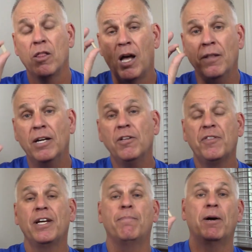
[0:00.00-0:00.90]
Another
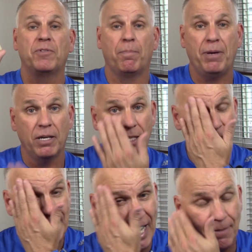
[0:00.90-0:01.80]
thing about the pill is
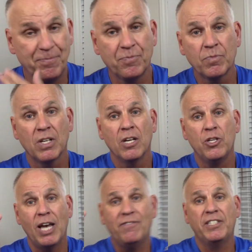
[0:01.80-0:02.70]
that you
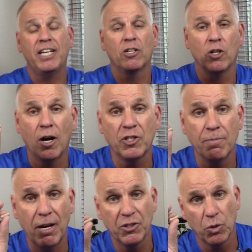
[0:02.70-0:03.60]
have to take large
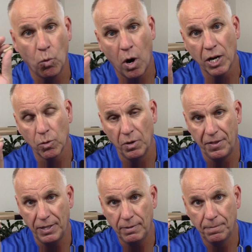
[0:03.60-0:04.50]
amounts of water with
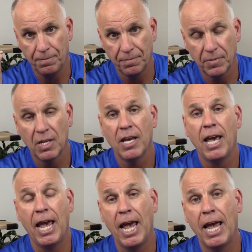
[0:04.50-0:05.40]
it.
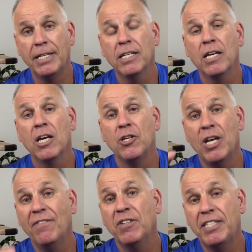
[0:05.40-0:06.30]
And you
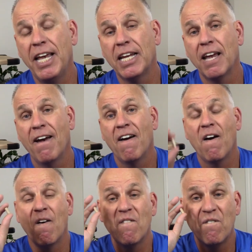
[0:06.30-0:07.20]
have to take
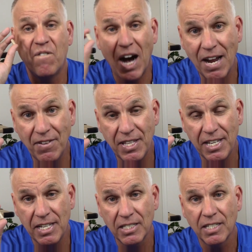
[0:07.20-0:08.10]
5 of
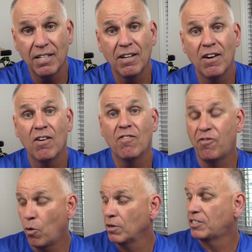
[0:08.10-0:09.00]
these
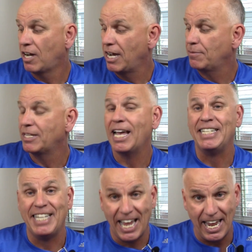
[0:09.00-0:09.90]
4 times a
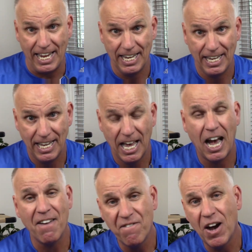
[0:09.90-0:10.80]
day.
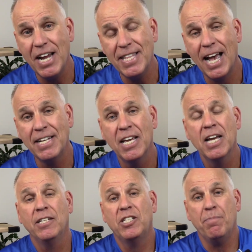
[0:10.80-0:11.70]
I find
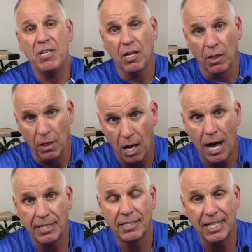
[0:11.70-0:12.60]
that to be a
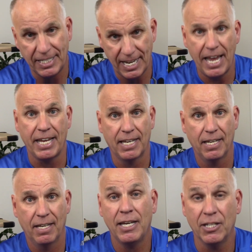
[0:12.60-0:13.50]
lot to take.
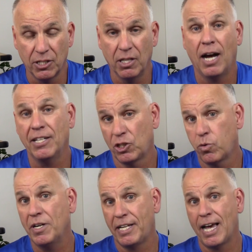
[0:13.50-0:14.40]
It's a lot. It's
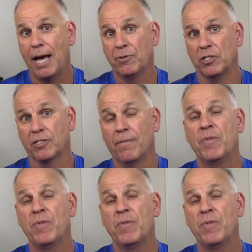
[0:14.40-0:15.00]
20 capsules.